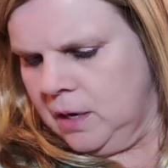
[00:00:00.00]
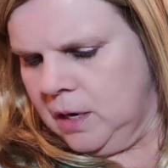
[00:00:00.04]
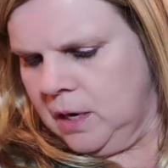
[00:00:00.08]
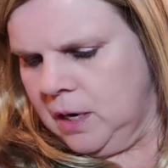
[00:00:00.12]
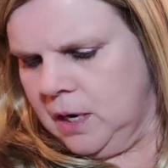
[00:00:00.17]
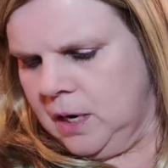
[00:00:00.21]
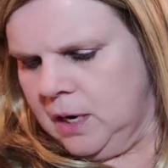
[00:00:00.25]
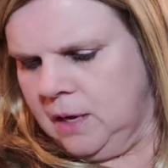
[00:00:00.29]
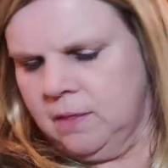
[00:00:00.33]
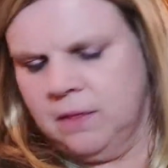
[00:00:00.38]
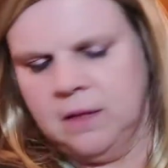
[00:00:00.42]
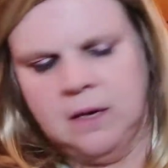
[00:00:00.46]

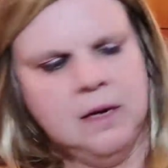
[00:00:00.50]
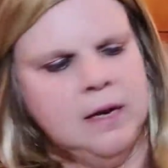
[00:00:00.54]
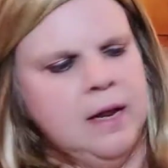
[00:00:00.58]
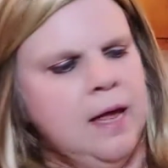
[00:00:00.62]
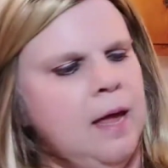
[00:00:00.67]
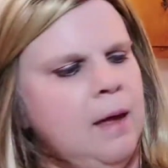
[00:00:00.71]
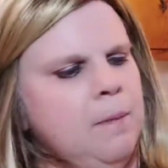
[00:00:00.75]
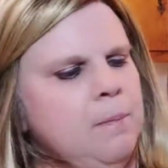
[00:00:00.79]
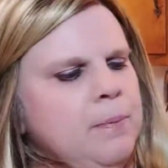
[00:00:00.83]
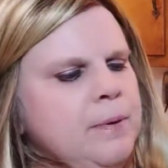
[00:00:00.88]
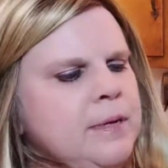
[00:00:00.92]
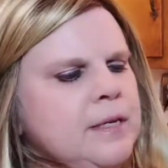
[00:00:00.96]
And the
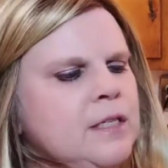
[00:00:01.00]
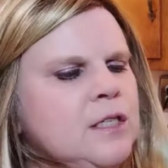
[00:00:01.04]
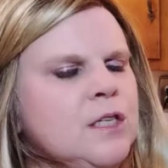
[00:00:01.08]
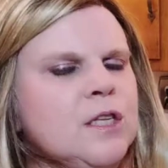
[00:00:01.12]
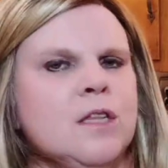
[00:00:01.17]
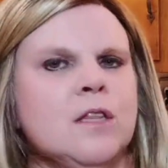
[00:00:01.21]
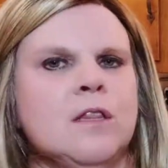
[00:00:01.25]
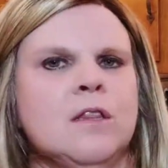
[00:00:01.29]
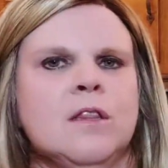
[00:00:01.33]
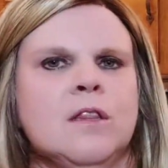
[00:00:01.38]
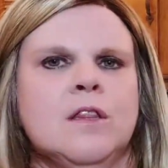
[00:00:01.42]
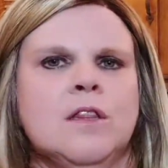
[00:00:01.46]
nape is
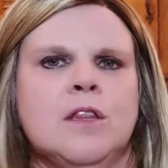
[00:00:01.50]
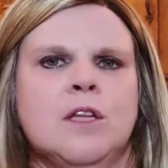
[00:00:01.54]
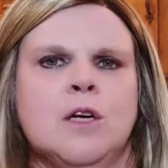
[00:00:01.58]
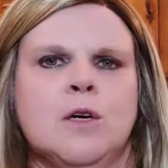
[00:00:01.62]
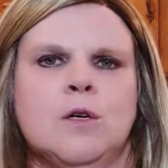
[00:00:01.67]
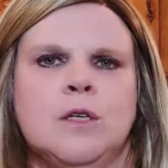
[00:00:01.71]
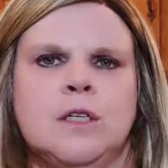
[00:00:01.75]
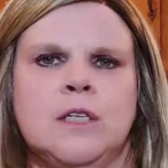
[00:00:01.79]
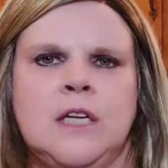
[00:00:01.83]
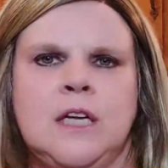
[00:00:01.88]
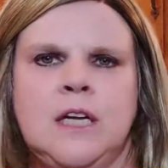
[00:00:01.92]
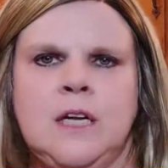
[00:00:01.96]

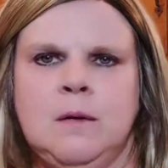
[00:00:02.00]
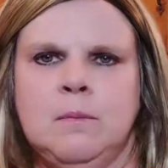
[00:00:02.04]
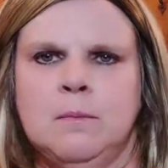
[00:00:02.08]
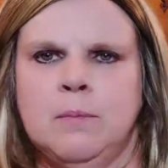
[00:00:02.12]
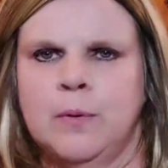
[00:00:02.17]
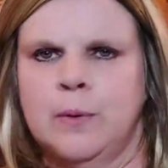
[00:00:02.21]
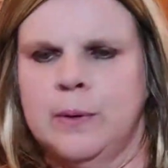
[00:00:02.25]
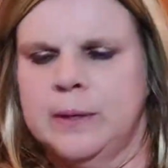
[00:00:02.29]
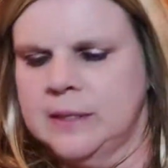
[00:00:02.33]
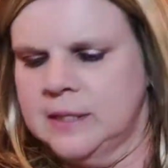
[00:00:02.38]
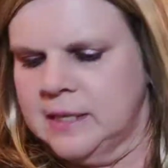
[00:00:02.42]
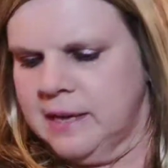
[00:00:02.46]

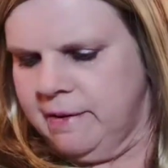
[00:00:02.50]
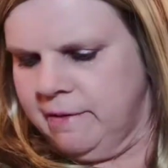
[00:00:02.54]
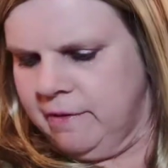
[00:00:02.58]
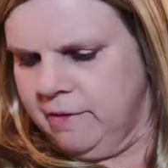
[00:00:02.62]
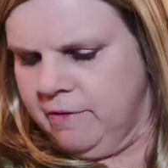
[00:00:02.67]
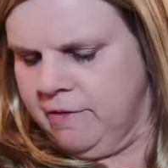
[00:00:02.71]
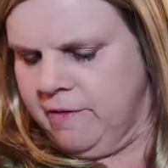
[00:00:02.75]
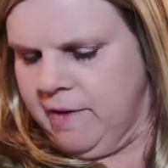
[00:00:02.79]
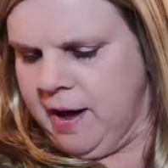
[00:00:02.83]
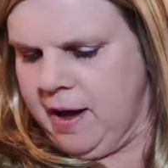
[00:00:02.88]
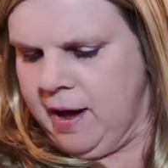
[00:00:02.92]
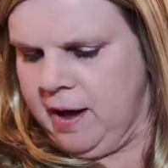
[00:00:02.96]

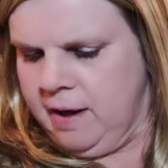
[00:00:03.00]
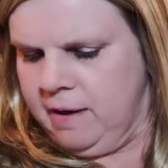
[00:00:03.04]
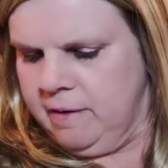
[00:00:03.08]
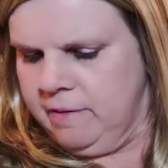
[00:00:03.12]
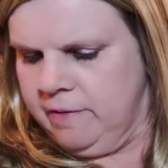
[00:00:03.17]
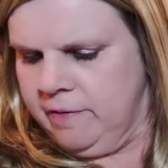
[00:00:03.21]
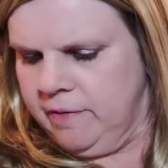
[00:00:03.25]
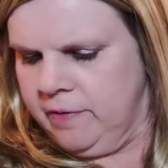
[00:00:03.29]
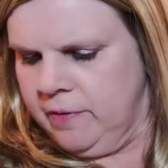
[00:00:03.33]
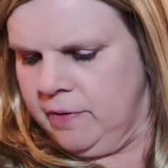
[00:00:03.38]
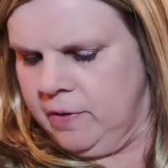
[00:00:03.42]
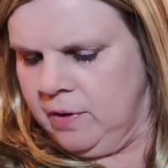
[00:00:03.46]
13.75.
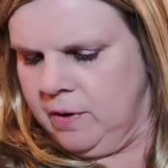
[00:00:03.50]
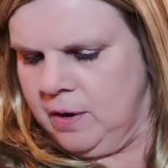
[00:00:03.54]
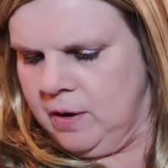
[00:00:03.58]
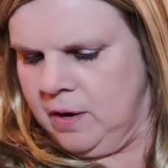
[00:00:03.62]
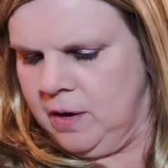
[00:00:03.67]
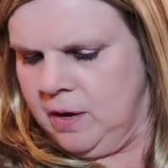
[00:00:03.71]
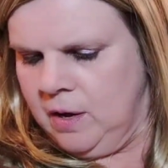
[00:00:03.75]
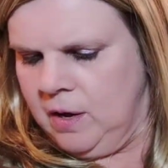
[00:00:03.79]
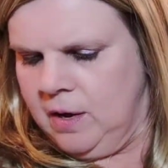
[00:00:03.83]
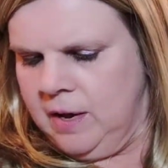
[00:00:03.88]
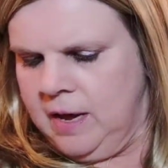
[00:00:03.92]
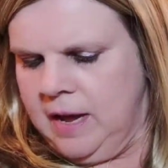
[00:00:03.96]

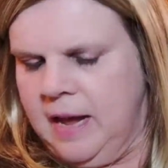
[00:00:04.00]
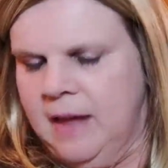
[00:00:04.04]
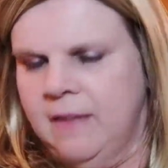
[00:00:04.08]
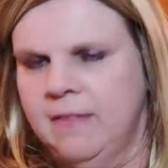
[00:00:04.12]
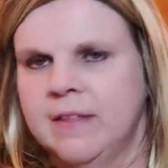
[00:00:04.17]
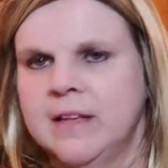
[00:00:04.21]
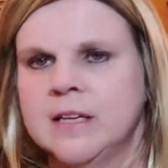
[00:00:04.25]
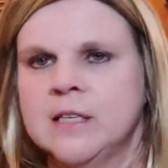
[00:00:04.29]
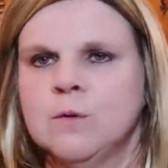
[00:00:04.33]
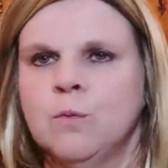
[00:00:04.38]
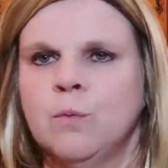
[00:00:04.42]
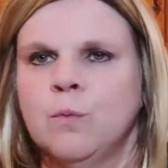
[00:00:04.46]
And
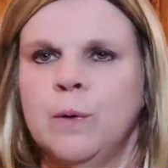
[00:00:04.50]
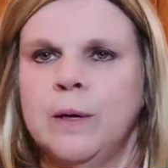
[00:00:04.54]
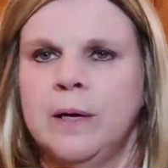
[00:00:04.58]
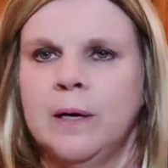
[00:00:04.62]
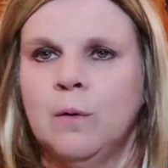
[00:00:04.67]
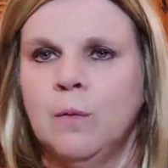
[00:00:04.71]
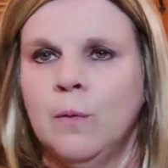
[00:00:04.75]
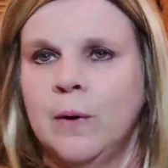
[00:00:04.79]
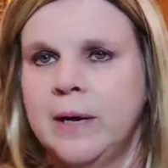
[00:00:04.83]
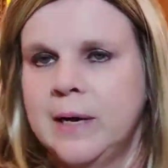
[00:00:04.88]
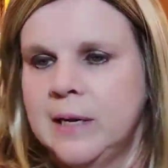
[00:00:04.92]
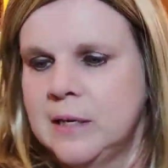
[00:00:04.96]
this wig
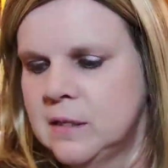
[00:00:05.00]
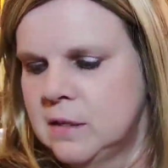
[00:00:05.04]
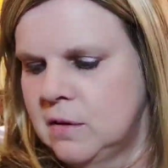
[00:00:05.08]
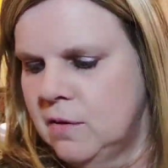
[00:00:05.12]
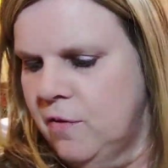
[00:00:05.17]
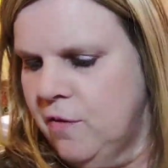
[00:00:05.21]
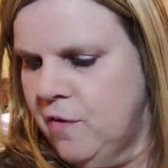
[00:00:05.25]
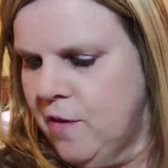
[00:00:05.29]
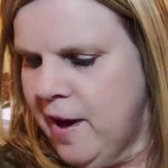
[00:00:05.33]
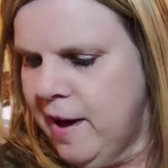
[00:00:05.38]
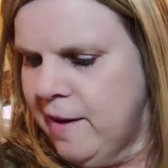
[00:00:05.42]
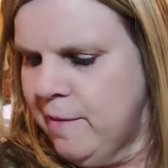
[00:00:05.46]
weighs
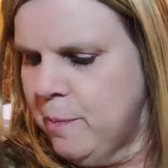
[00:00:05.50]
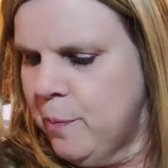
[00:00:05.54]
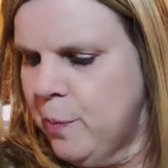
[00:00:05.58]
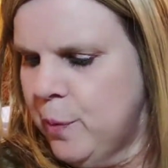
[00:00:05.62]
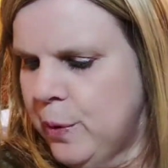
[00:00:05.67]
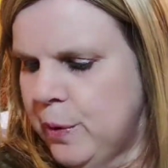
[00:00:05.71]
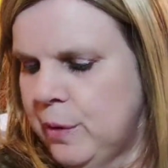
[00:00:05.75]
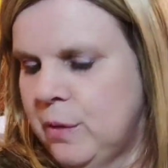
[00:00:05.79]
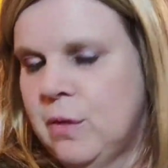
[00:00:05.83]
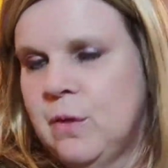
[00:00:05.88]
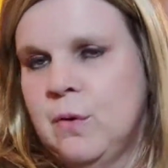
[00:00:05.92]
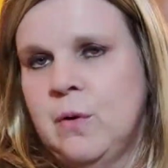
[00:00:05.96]

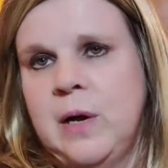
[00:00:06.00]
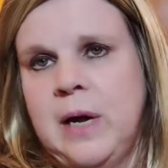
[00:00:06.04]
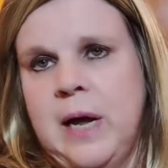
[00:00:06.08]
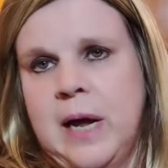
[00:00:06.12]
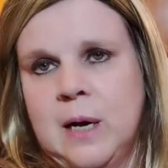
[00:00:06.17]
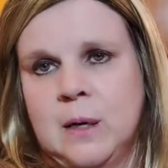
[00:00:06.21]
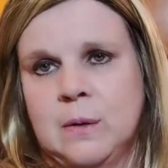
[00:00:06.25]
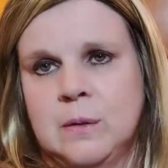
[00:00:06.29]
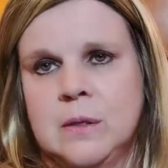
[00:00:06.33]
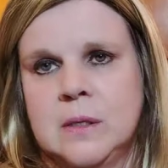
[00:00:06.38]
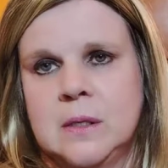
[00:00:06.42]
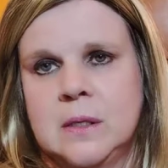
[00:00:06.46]
5.3
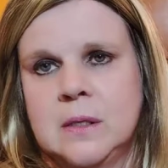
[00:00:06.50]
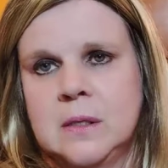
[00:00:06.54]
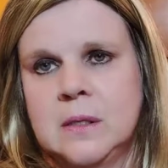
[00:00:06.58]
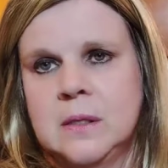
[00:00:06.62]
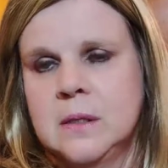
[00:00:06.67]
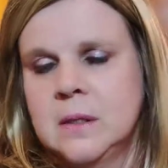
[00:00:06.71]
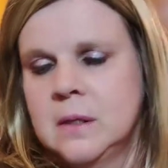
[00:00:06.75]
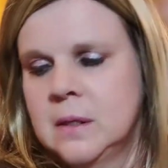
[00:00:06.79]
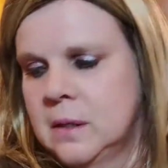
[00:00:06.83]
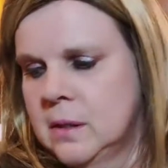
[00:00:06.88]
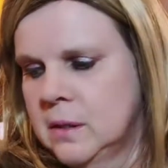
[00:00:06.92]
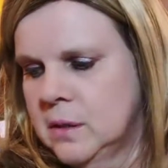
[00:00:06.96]
ounces.
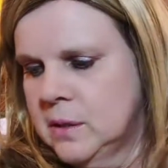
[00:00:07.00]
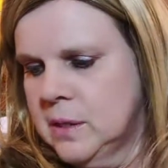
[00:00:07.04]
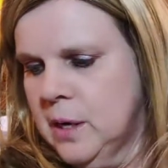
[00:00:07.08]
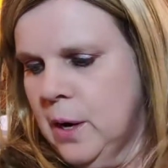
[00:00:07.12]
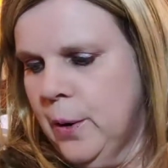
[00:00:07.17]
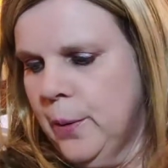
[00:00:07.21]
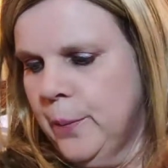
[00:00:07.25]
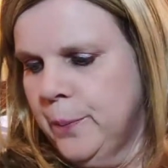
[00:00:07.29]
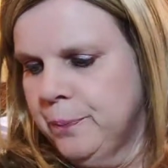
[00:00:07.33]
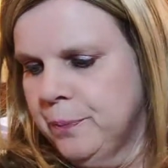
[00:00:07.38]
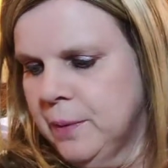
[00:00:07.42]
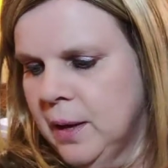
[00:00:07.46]
So
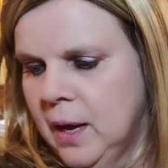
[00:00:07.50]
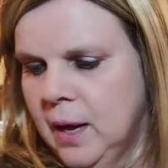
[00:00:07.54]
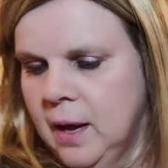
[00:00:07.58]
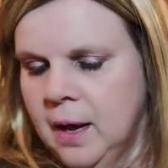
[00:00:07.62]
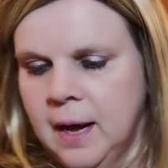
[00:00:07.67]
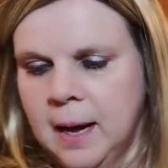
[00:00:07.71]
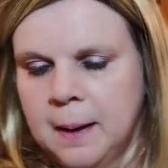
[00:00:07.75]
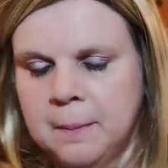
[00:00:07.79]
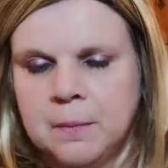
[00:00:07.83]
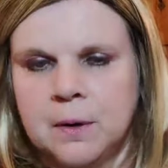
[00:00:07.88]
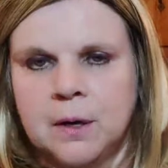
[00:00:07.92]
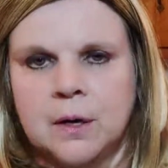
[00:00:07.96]

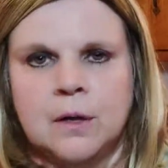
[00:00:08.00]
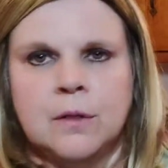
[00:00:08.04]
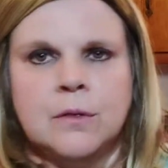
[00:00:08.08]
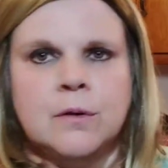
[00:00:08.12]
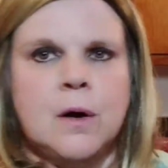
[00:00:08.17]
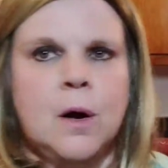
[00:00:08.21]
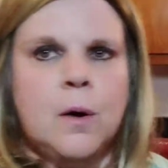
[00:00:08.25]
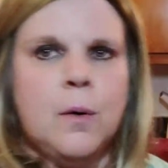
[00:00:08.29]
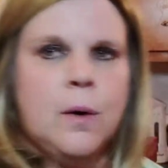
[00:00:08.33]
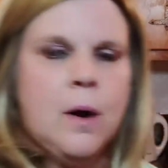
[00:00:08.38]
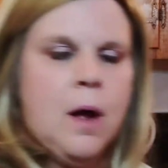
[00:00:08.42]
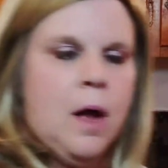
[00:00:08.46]
I'm going to
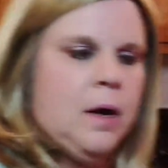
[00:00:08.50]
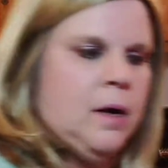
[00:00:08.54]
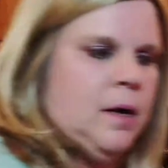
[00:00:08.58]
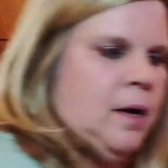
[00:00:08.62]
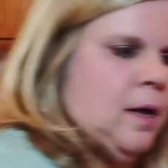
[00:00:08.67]
throw her on and